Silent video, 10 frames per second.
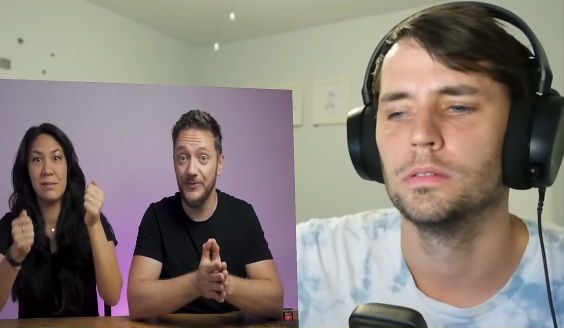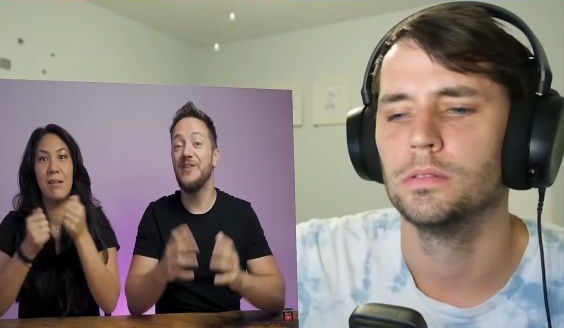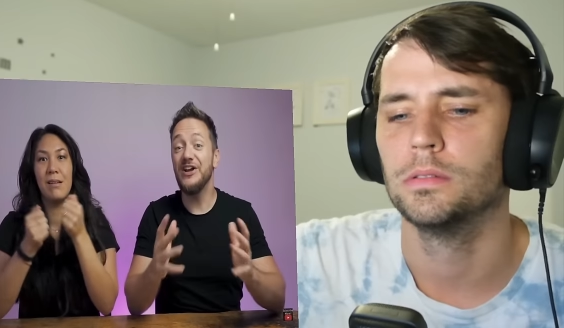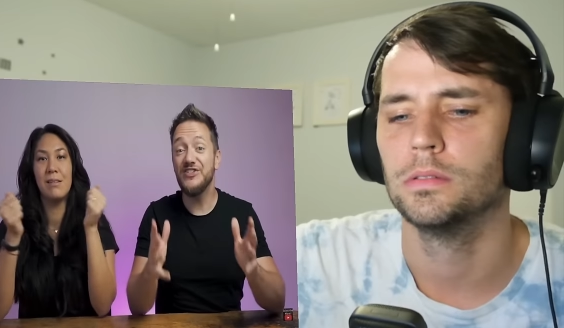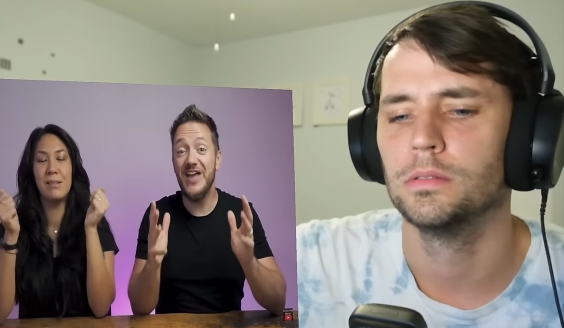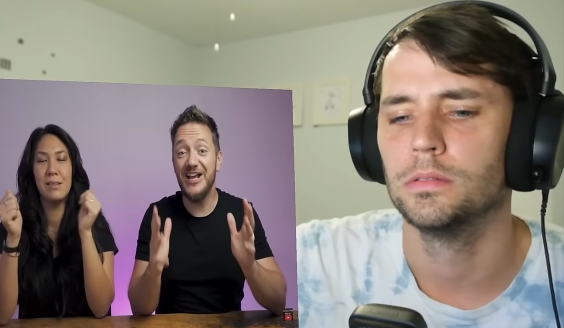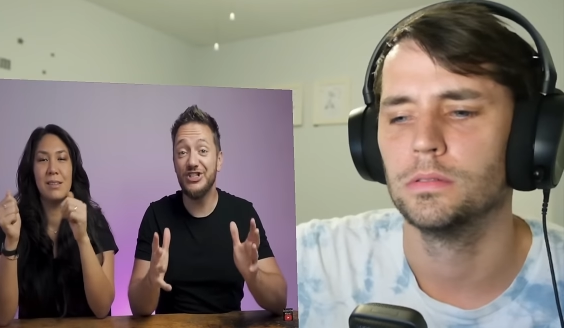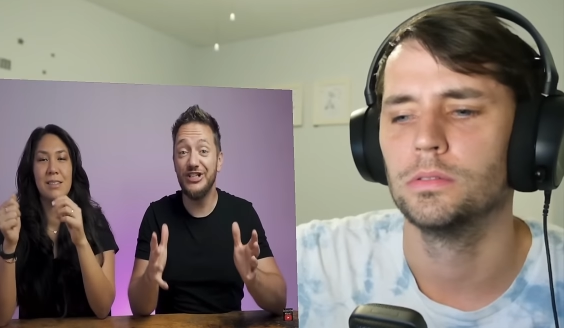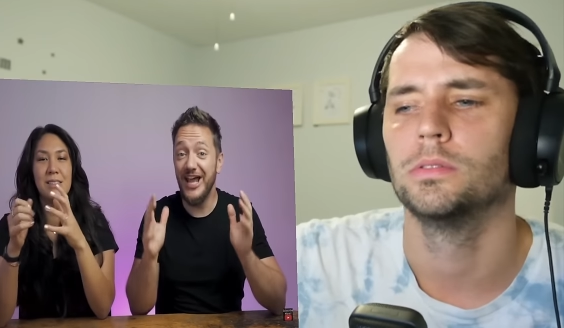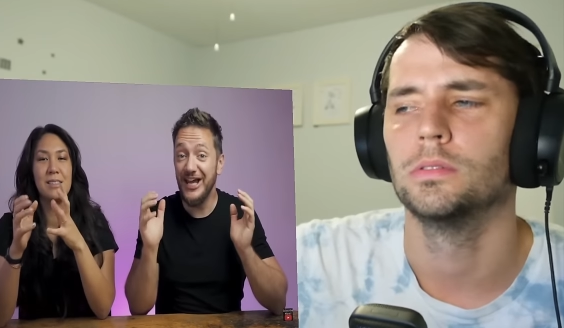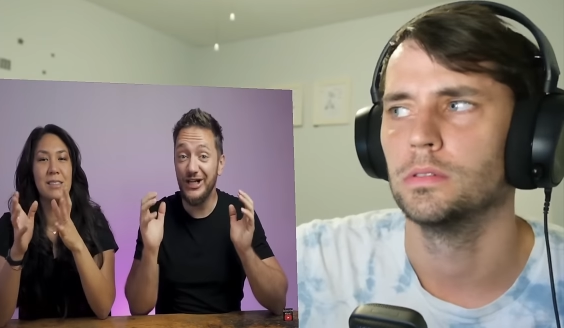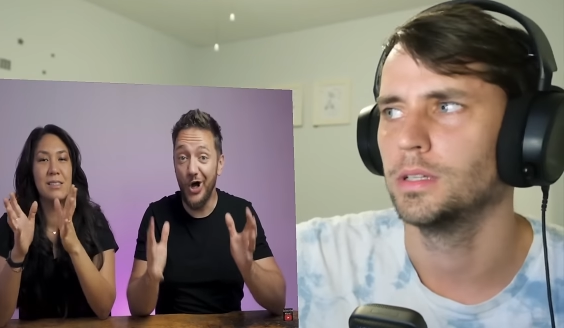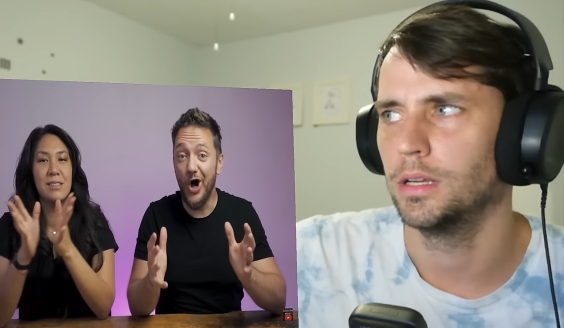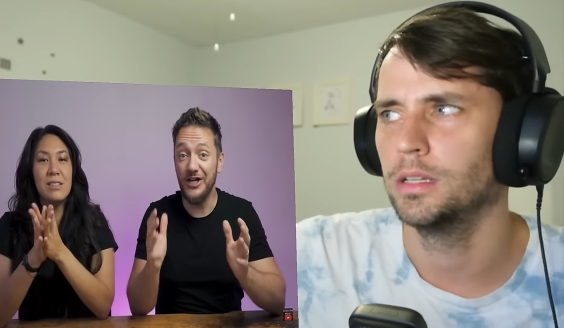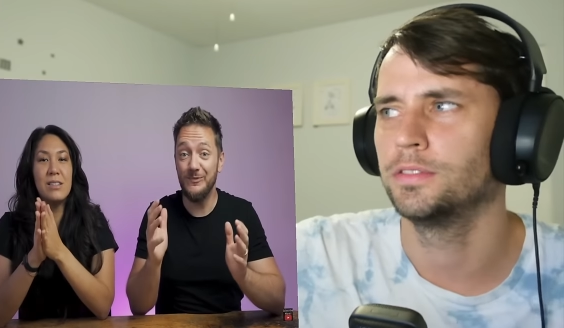Speaker 1: There's actually a
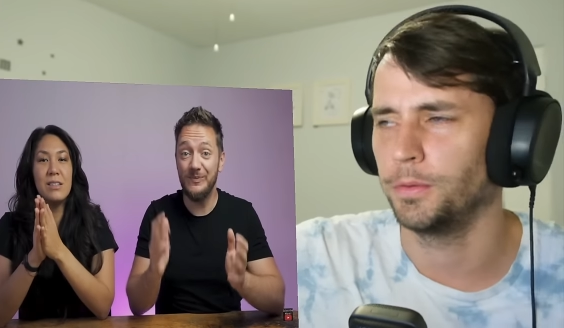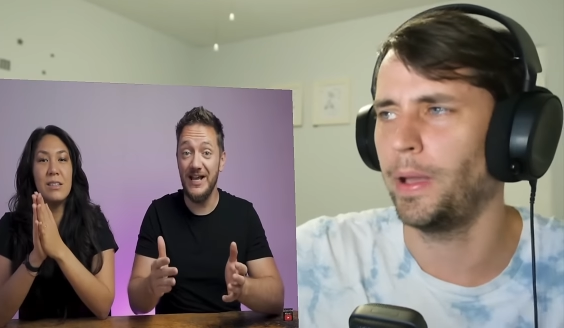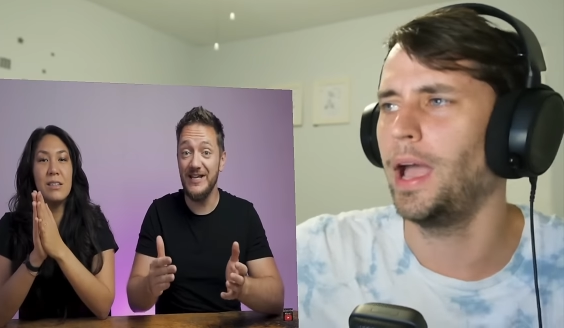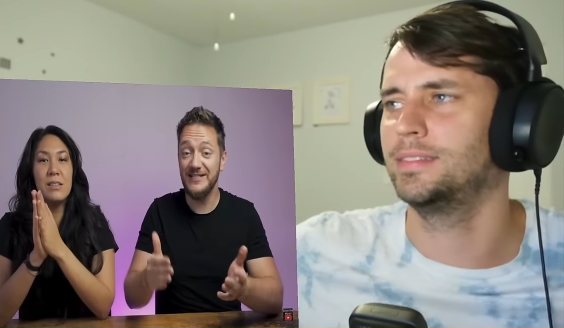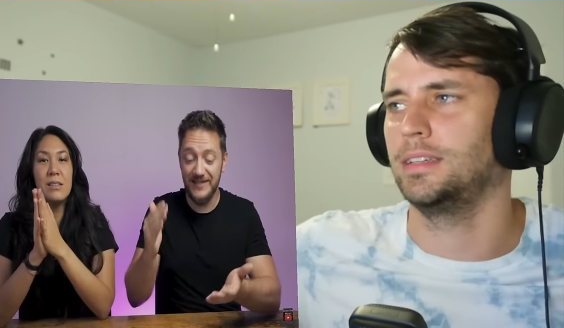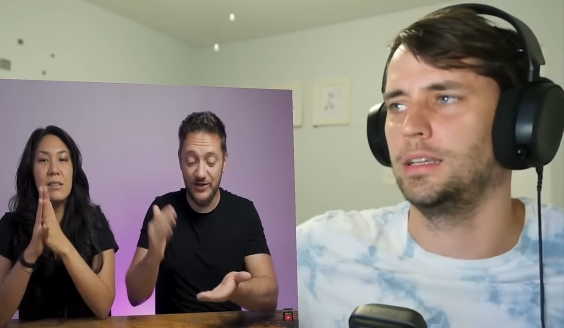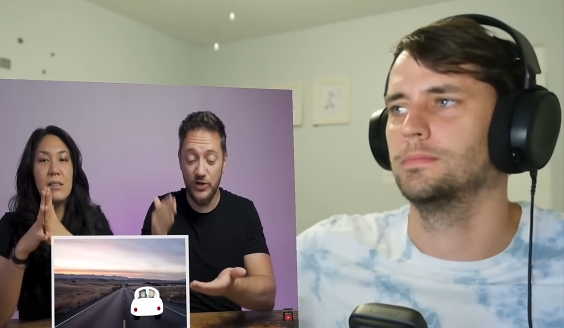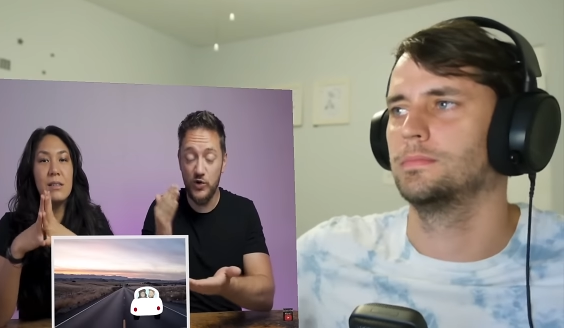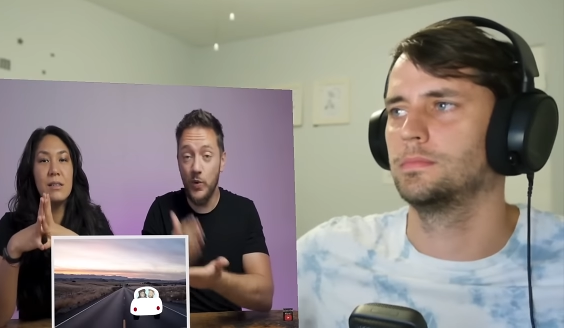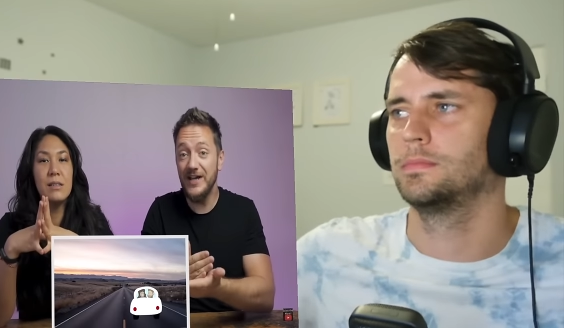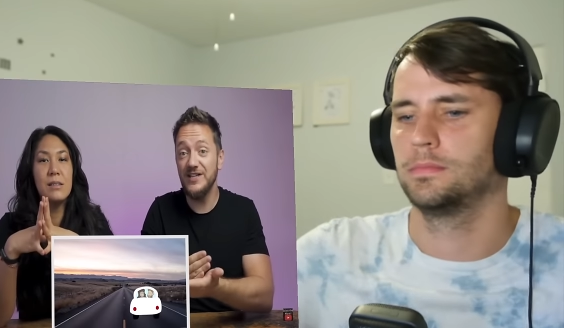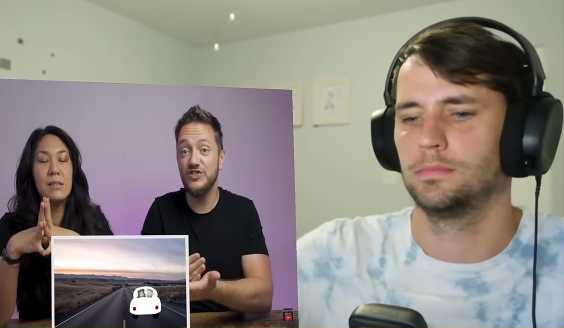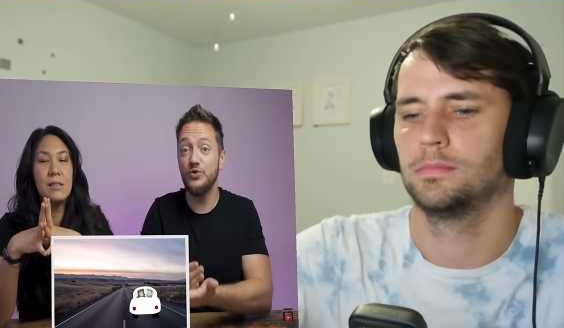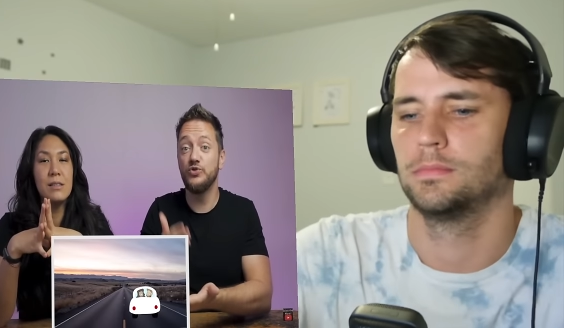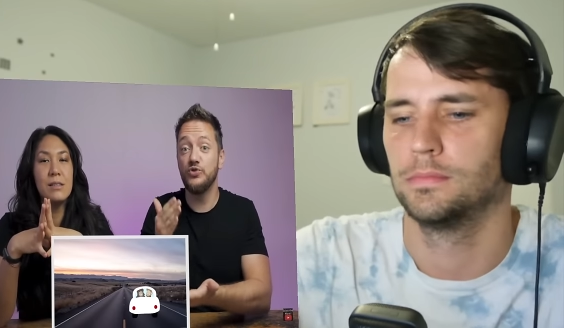law in place that
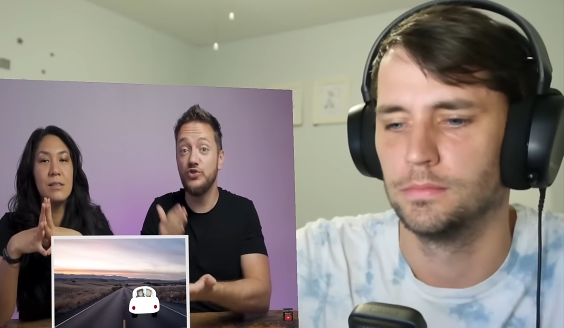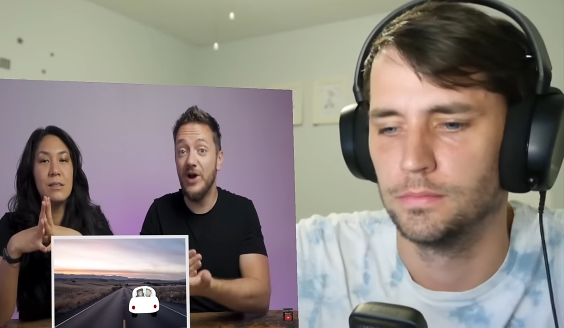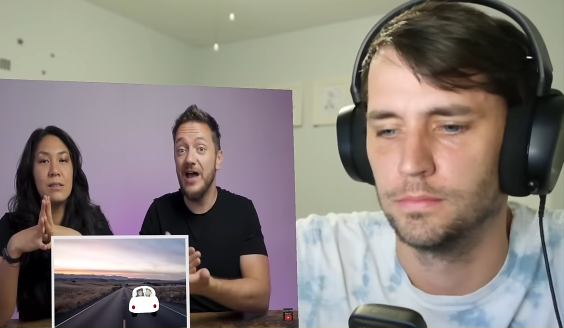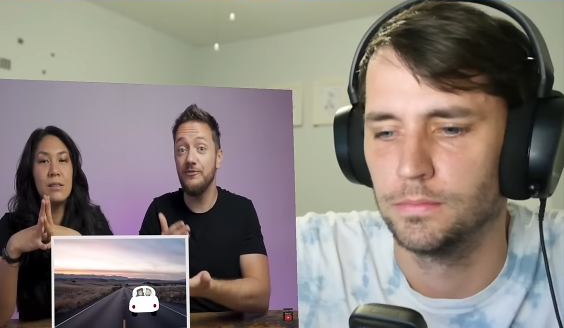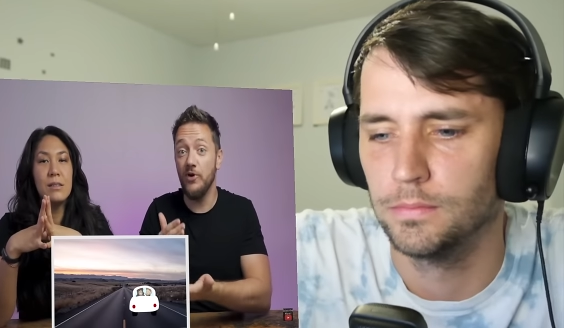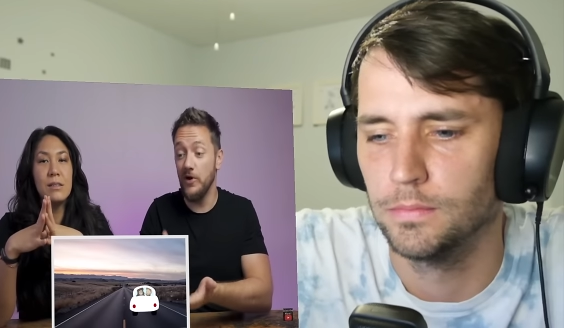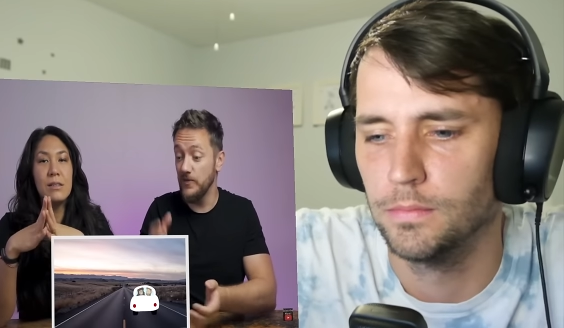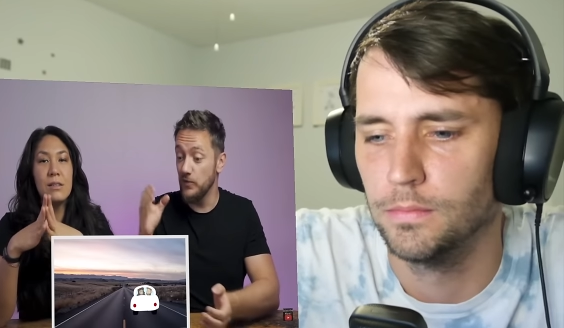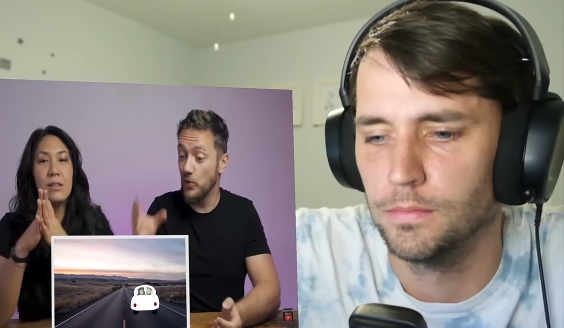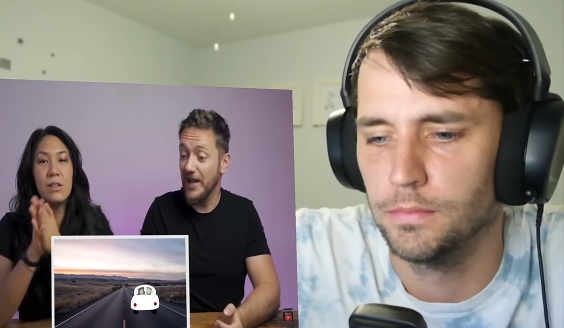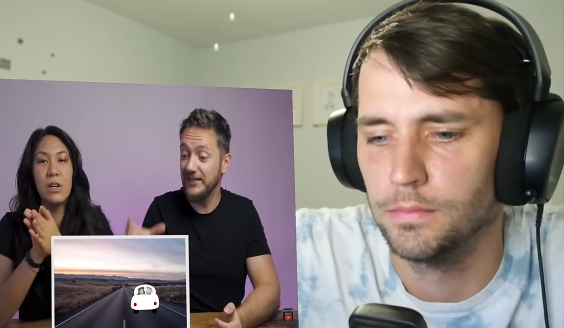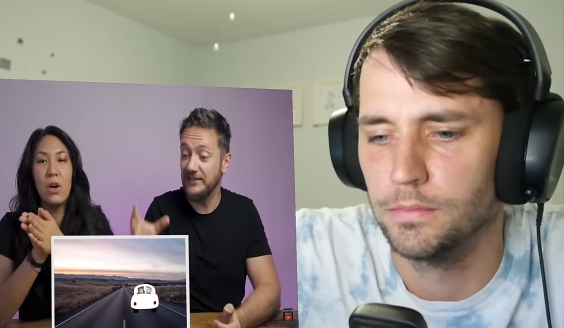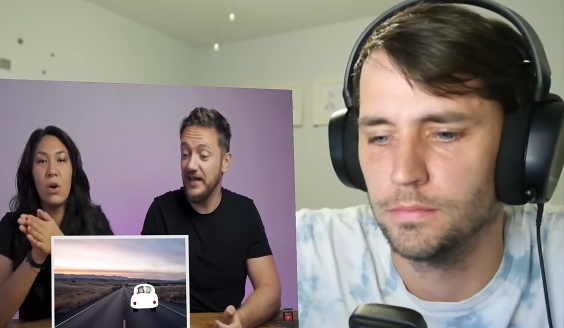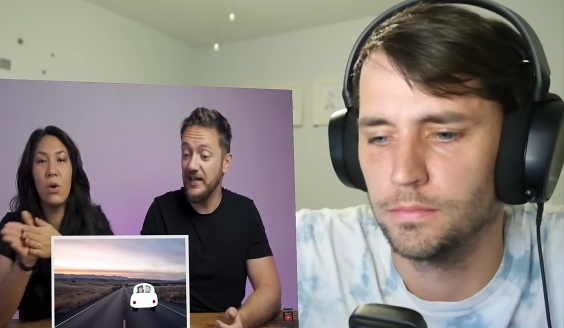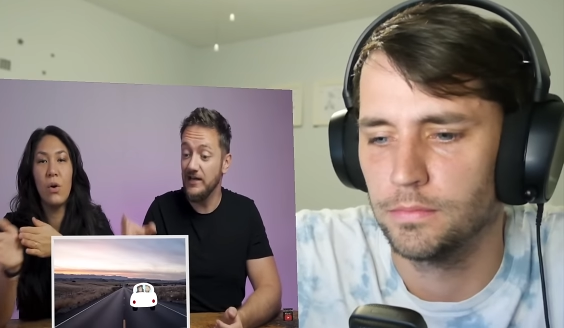requires you to drive on the
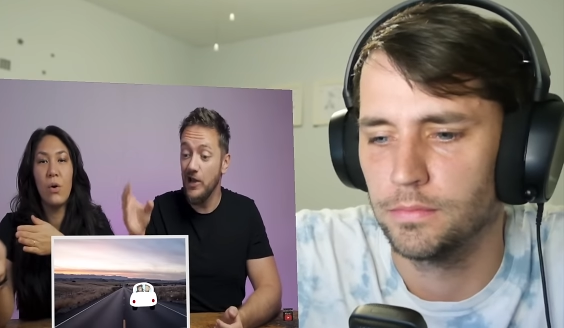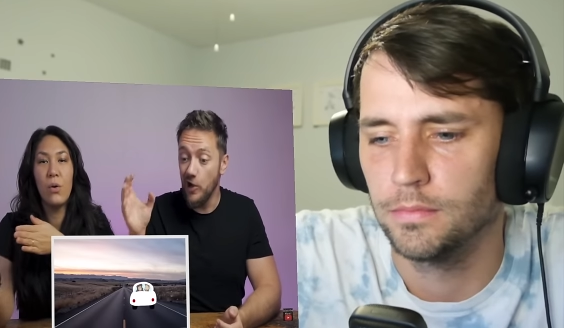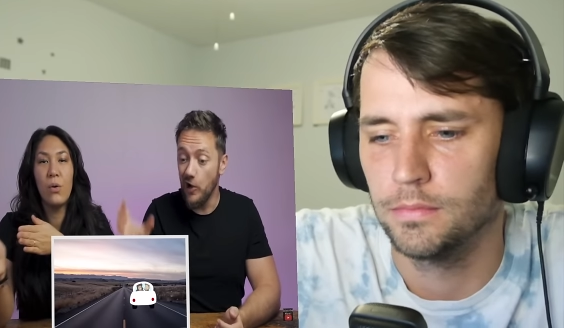right lane